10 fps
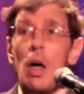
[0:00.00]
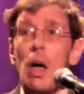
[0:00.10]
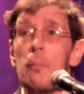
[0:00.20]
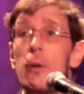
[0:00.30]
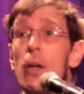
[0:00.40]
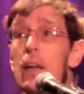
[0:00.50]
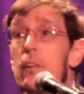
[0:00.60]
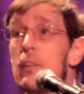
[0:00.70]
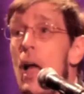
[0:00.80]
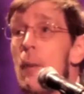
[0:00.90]
I'm good at
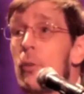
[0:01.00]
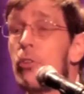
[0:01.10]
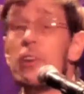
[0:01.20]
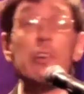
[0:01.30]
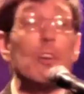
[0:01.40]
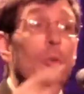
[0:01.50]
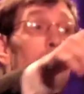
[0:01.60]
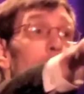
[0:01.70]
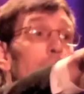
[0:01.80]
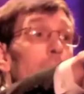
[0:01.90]
the slot machines. There's
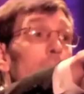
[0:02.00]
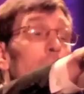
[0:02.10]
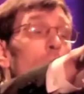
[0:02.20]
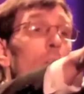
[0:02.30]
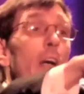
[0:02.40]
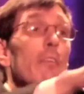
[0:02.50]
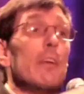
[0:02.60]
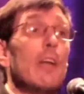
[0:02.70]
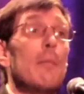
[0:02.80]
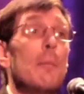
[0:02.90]
one out here in the corner.
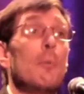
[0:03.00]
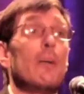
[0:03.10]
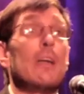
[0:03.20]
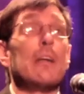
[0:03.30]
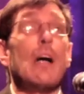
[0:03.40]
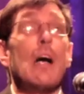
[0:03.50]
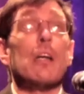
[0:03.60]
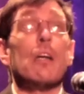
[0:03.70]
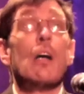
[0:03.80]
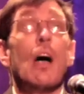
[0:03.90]
Every time I put in a
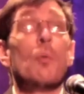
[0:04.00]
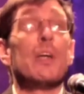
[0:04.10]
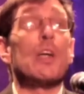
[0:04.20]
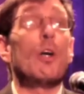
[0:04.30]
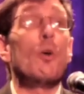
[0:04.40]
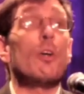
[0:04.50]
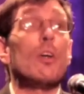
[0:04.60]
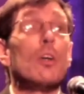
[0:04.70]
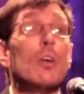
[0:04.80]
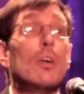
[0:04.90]
dollar, I win a Coke.
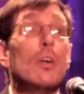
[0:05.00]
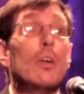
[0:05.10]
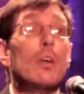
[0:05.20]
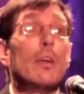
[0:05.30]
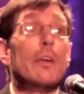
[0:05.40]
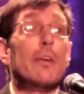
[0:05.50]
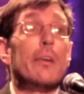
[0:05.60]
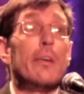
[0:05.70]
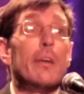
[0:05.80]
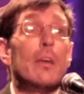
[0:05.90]
Come
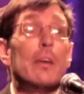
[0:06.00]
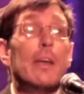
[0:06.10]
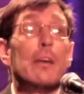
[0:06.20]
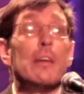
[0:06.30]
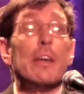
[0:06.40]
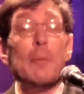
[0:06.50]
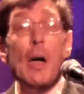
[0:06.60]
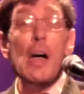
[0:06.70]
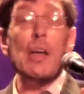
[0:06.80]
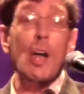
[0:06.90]

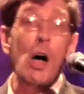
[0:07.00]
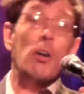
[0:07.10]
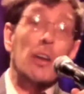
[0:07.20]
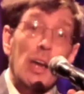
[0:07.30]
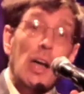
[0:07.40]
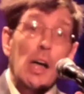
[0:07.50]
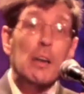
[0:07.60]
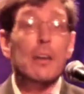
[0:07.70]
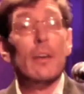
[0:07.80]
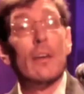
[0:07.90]
on, Coke,
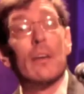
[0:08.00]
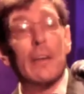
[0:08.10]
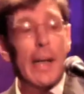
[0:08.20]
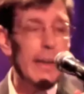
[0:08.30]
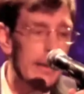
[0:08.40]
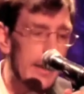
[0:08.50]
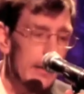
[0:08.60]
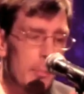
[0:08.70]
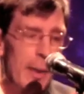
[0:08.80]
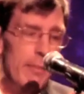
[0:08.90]
Cuckoo. Daddy
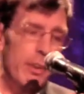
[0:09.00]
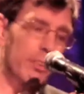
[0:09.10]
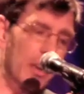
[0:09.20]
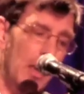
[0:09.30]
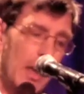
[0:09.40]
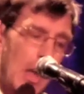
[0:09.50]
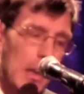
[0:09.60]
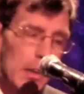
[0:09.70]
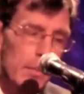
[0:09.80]
needs a beverage, Cuckoo.